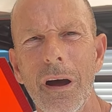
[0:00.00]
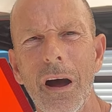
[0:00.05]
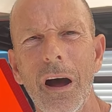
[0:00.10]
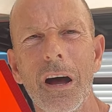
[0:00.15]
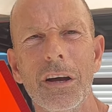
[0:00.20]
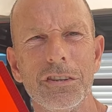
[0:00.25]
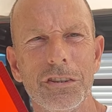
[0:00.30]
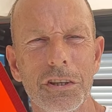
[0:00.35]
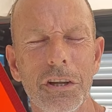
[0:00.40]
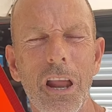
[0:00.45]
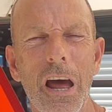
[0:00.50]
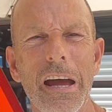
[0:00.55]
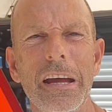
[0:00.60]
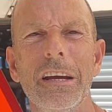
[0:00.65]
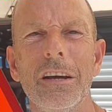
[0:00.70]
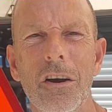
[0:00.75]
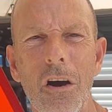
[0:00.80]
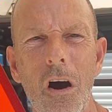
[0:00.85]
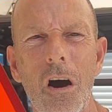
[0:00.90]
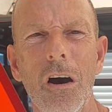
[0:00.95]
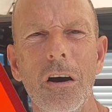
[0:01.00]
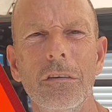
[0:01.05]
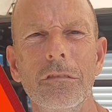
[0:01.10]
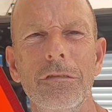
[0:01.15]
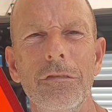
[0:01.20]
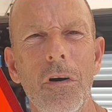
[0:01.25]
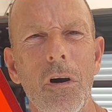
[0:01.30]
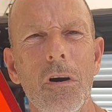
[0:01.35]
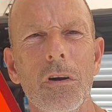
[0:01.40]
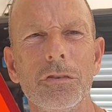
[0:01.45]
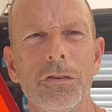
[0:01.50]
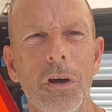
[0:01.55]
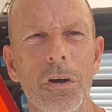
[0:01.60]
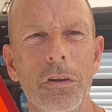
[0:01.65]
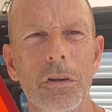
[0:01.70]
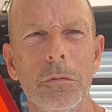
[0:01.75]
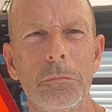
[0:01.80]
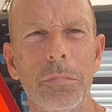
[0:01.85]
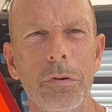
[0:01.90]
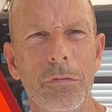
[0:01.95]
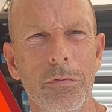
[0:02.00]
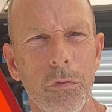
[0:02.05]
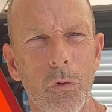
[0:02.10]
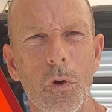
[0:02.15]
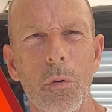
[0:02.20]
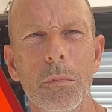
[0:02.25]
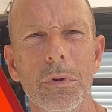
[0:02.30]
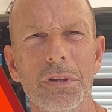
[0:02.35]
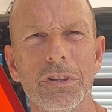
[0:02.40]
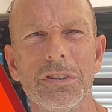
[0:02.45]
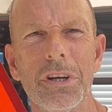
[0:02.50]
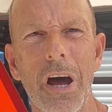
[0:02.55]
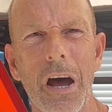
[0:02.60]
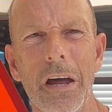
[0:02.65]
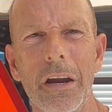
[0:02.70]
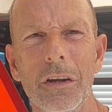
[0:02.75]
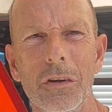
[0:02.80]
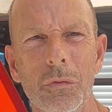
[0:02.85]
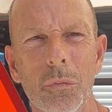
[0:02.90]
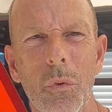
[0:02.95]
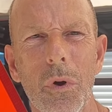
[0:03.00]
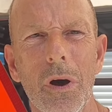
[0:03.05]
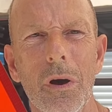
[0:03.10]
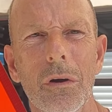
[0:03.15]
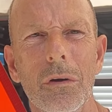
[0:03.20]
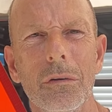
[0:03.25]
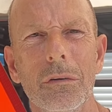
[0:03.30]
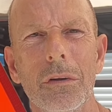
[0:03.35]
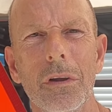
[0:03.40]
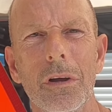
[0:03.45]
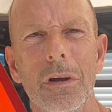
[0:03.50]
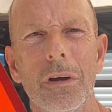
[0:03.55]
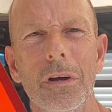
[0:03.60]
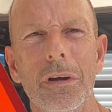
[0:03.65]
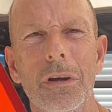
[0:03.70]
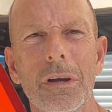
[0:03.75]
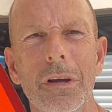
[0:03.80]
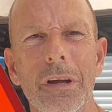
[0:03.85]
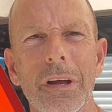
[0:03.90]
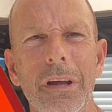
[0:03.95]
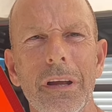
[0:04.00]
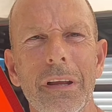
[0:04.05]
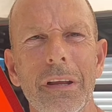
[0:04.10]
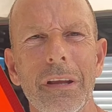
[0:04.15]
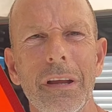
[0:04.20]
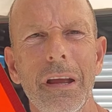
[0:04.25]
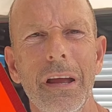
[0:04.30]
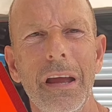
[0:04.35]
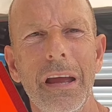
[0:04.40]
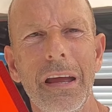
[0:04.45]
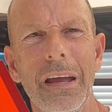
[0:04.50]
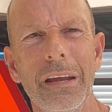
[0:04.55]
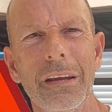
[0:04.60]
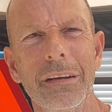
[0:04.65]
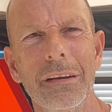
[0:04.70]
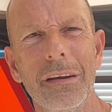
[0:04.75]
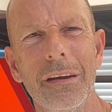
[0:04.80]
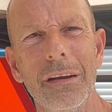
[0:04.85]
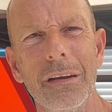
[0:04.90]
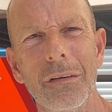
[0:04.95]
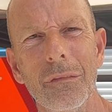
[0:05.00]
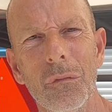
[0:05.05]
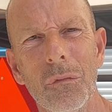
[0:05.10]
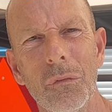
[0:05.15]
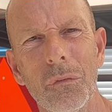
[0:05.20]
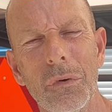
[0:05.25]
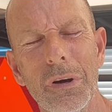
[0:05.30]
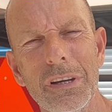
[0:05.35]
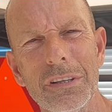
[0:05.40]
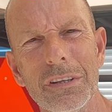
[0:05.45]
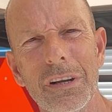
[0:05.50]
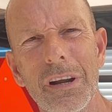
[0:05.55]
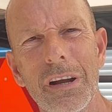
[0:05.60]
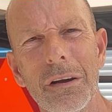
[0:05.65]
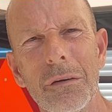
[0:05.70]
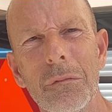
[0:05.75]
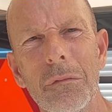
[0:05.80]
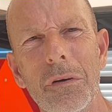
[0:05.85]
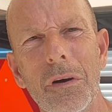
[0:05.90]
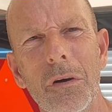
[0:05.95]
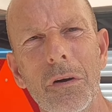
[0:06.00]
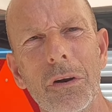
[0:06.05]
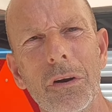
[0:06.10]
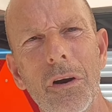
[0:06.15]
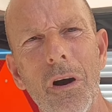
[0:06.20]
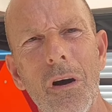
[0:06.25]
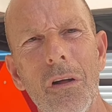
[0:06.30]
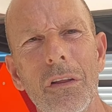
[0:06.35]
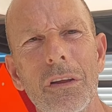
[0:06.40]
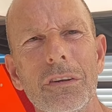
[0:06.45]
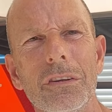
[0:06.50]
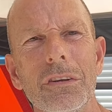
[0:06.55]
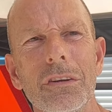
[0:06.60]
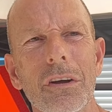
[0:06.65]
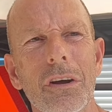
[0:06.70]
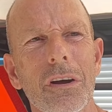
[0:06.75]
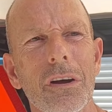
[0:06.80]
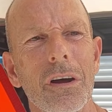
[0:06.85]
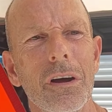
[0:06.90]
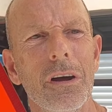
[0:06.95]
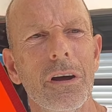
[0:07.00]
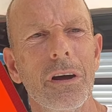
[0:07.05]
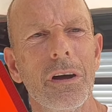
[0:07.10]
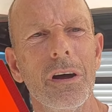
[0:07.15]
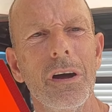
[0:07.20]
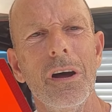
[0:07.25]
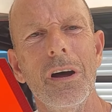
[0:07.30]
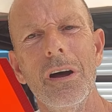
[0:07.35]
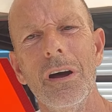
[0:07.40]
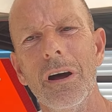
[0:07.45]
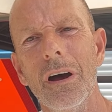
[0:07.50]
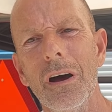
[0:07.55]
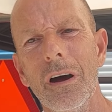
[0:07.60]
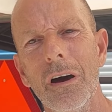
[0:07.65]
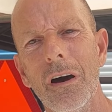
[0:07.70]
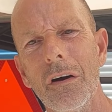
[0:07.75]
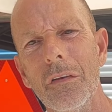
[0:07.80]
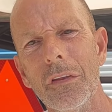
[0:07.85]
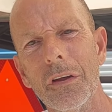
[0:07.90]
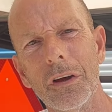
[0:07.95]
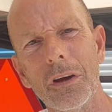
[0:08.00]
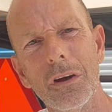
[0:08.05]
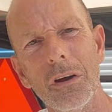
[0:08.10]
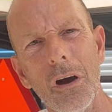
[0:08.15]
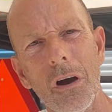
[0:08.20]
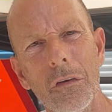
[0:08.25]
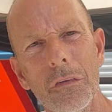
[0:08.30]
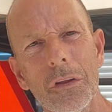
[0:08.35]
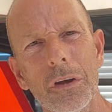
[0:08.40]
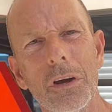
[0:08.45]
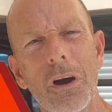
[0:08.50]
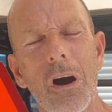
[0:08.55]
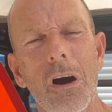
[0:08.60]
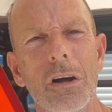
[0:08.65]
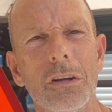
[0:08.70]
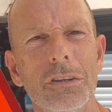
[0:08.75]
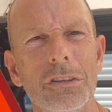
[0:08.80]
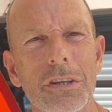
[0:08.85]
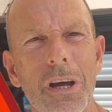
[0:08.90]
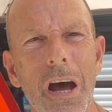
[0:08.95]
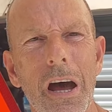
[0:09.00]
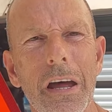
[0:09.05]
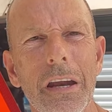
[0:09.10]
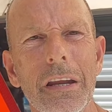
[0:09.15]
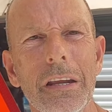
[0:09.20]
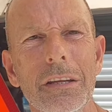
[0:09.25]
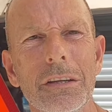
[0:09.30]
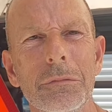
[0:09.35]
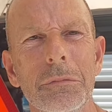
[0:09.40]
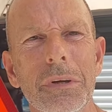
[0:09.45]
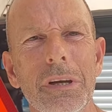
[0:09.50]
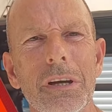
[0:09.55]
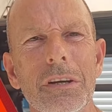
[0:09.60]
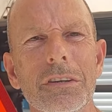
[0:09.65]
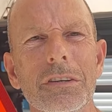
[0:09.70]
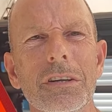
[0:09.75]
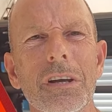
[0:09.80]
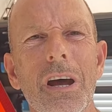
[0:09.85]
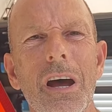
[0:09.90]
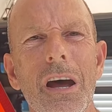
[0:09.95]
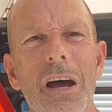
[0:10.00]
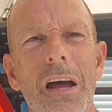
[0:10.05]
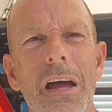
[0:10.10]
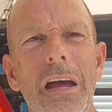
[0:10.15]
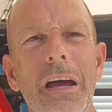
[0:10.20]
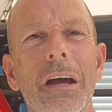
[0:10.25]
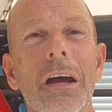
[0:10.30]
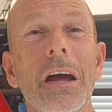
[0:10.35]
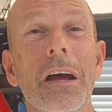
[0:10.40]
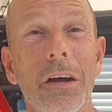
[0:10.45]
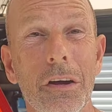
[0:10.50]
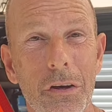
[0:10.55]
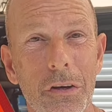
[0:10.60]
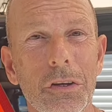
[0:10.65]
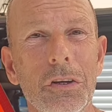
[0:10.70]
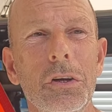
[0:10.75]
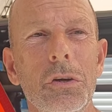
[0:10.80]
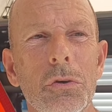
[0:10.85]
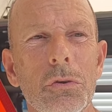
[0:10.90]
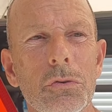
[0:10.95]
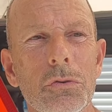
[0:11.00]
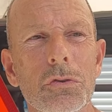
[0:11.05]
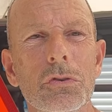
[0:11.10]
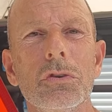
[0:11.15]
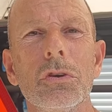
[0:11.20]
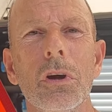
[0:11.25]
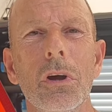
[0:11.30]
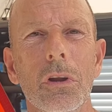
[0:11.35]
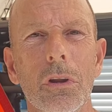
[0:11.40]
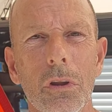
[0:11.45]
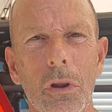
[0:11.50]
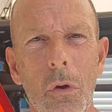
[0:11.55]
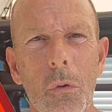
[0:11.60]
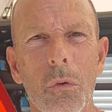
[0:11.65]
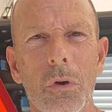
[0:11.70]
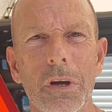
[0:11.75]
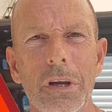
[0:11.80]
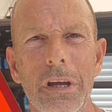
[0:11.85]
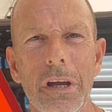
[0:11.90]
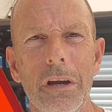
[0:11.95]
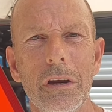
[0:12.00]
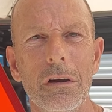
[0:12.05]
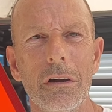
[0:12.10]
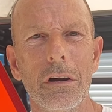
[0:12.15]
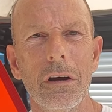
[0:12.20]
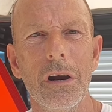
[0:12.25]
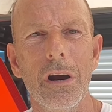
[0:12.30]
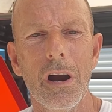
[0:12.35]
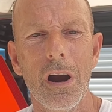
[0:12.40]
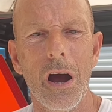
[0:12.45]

A slight con falls on the performance side as well. And the reason I kind of call this on the con side is because it could use a lower gear.